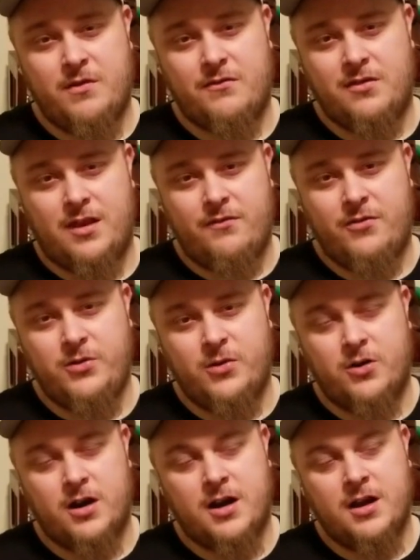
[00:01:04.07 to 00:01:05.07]
ever left New
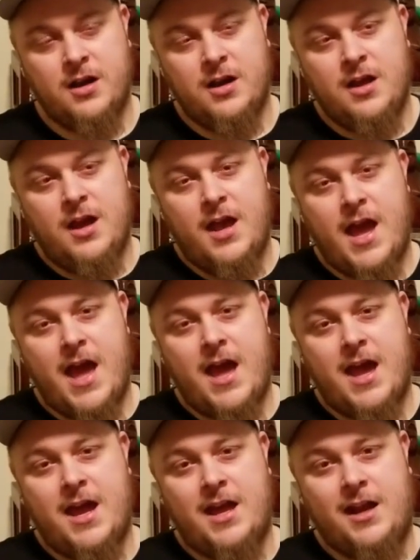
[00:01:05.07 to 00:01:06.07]
York.
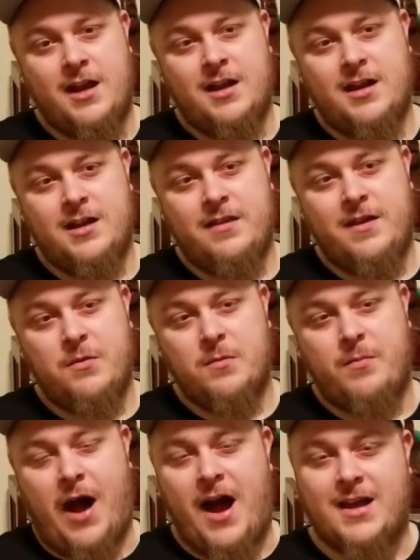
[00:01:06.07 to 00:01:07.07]
And they were
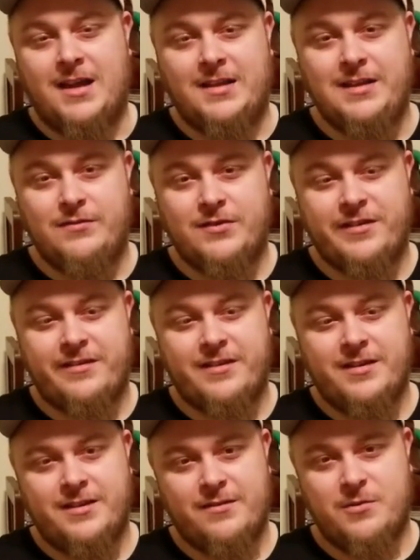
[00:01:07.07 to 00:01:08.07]
pocket levers,
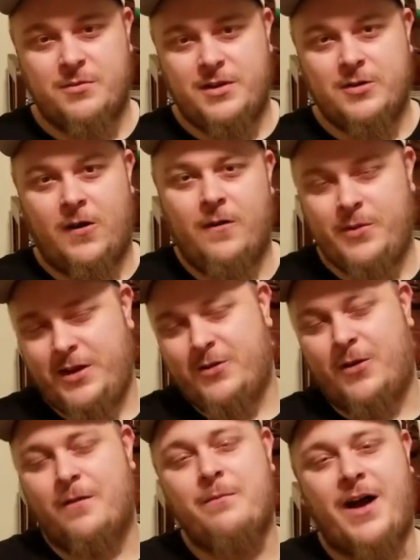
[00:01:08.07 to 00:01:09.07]
is what we call it. We
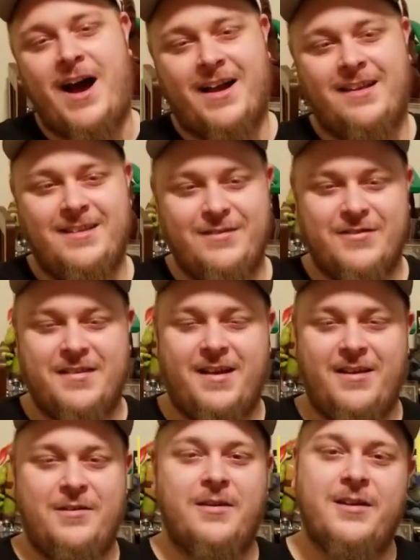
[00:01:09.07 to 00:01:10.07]
call them pocket levers. I
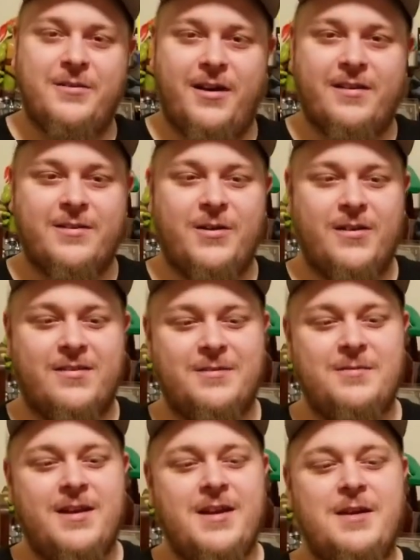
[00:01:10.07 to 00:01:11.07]
don't know what anyone else calls
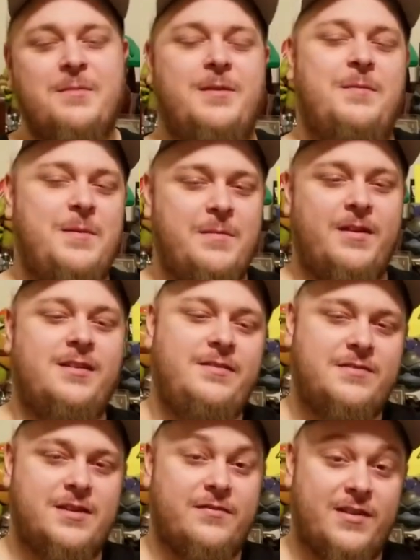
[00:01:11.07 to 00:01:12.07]
them. But they're people that
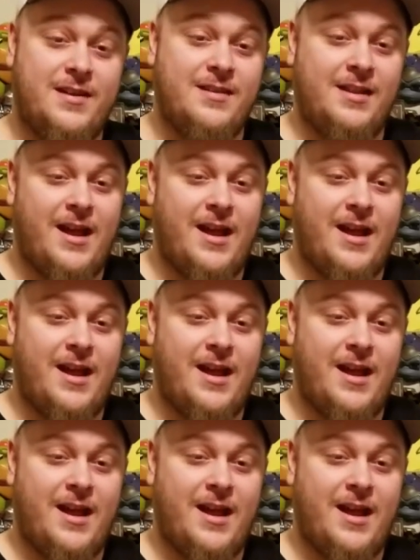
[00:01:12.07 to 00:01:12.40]
leave stuff in